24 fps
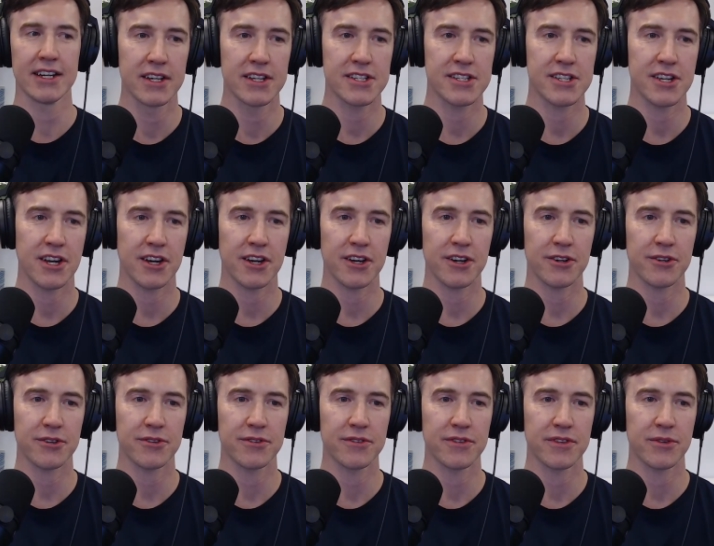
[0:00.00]

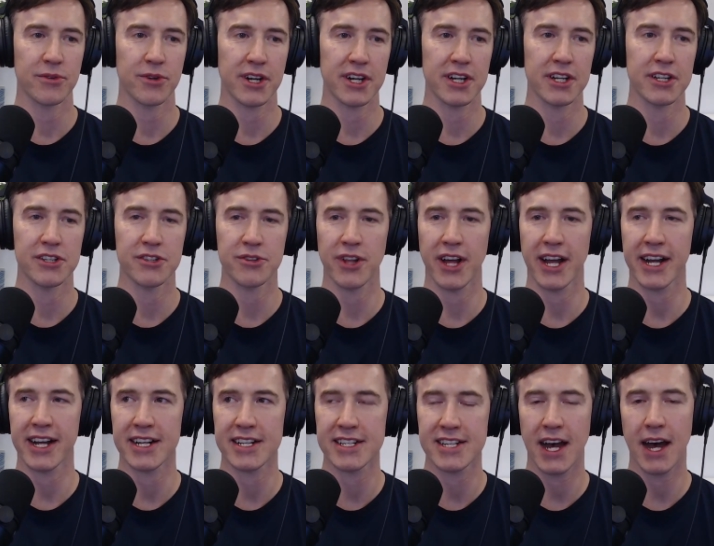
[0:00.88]
So we're going to do
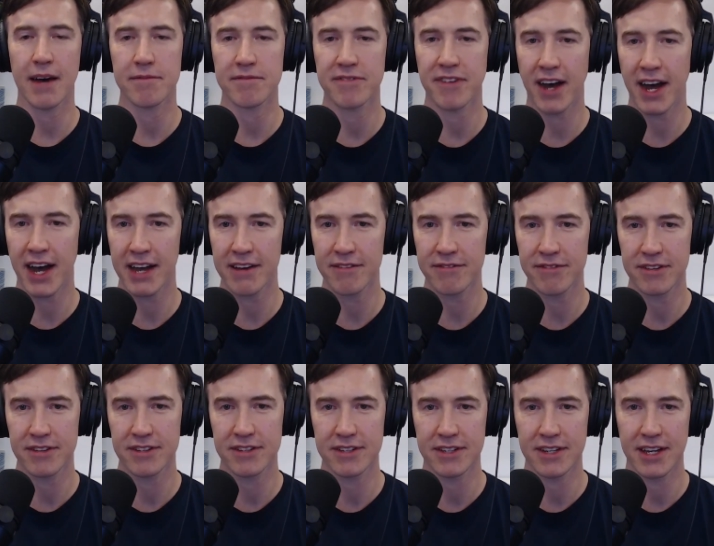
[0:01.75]
like a top
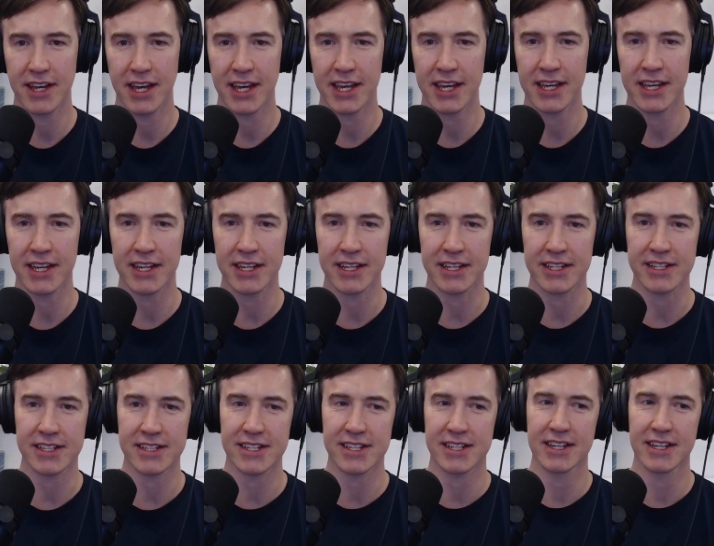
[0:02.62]
5
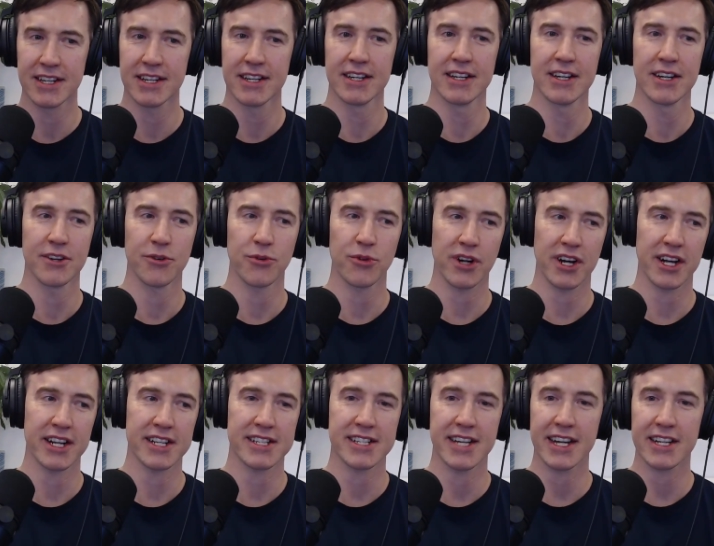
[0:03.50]
and we're
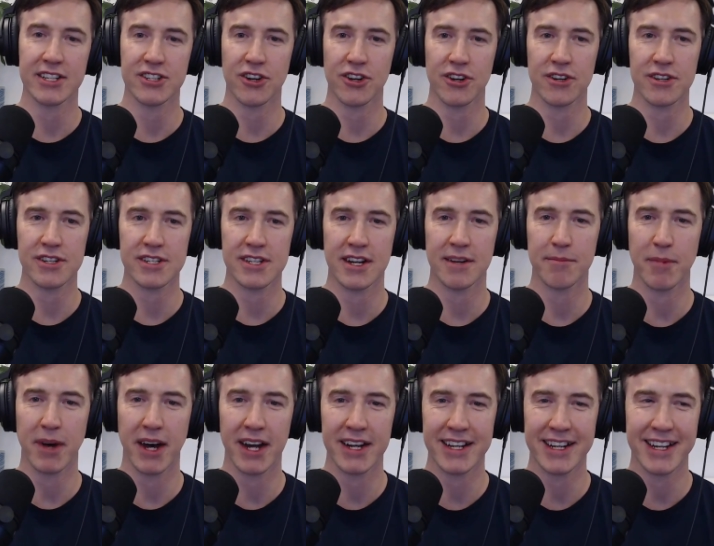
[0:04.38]
going to take turns, and
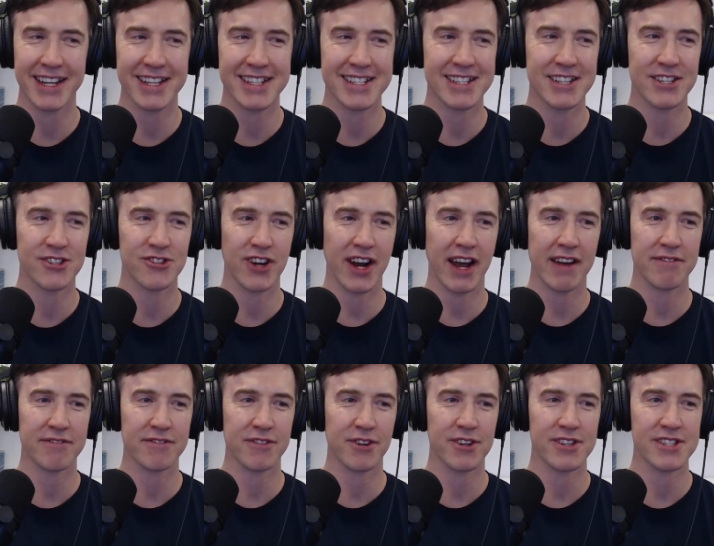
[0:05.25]
Amanda gets to
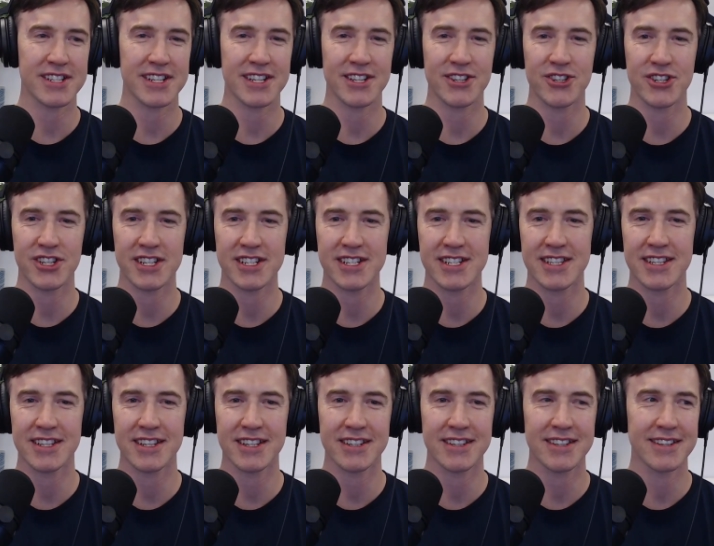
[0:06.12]
draft first since she's
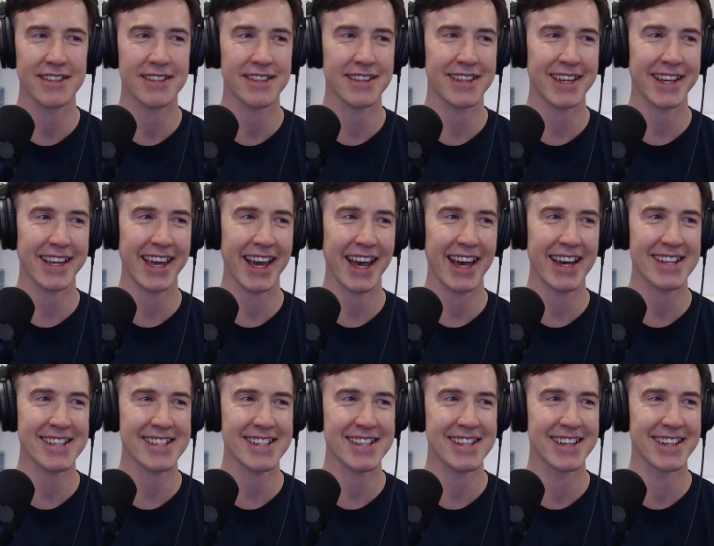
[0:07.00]
the
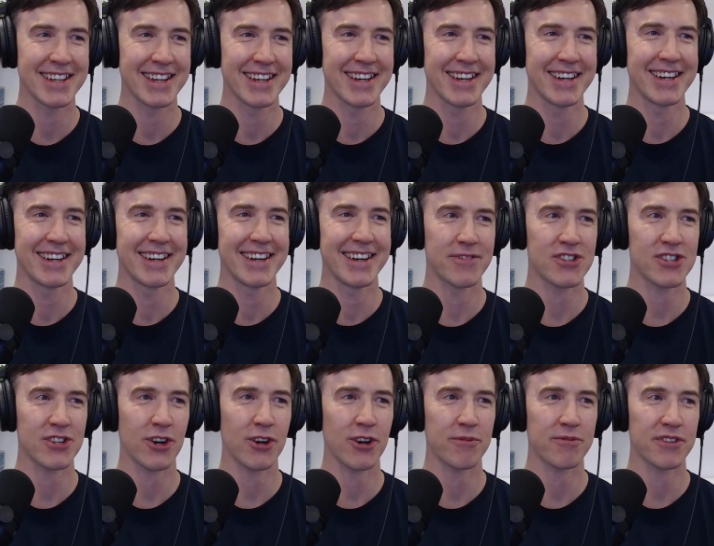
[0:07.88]
guest.
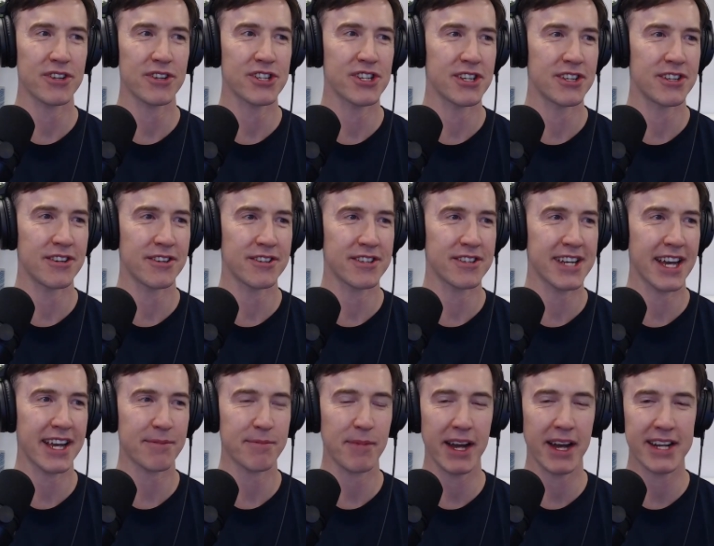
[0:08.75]
So hopefully you don't
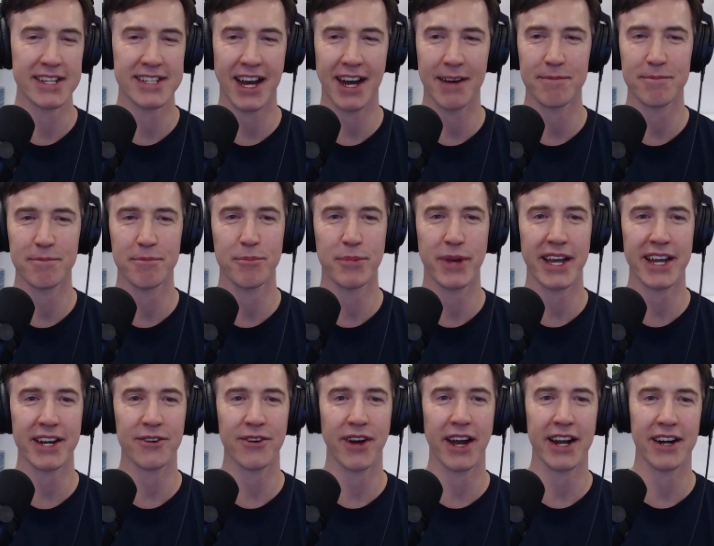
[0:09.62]
take my top
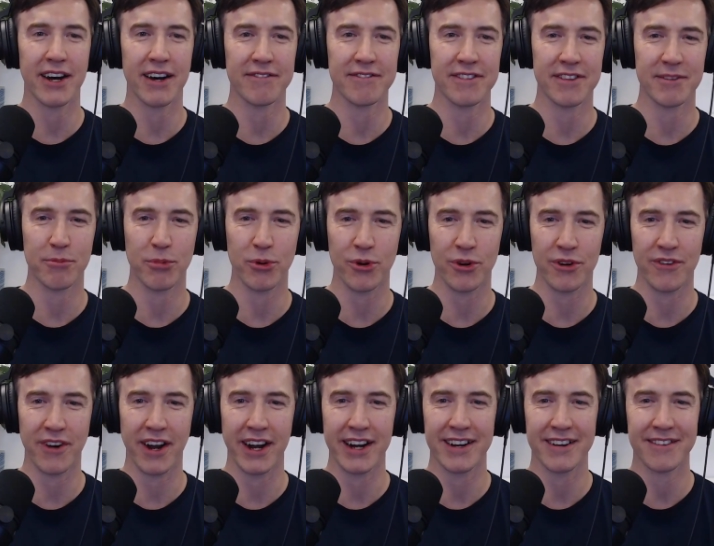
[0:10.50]
pick right off the
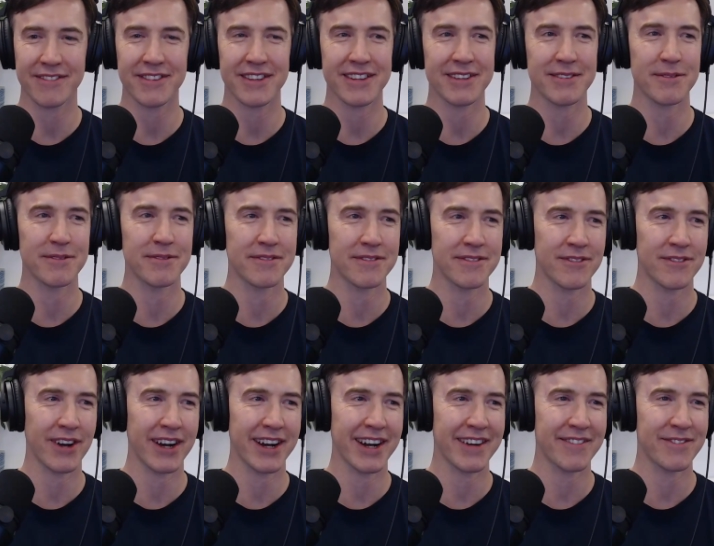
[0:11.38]
board, right off the
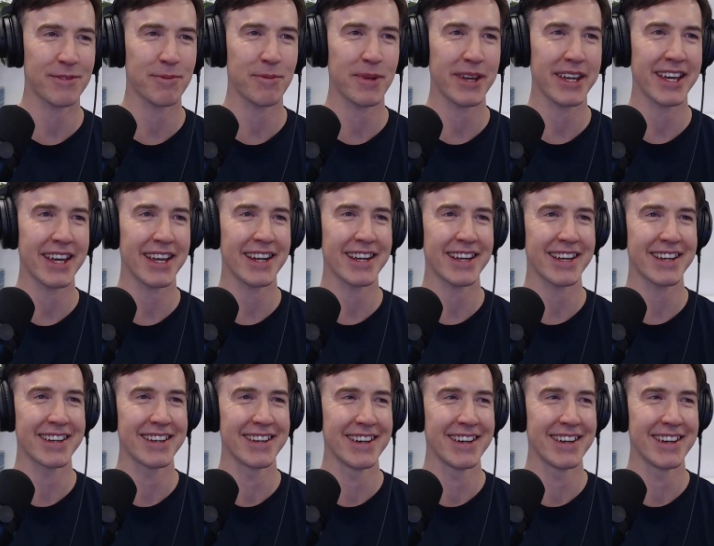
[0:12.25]
beginning.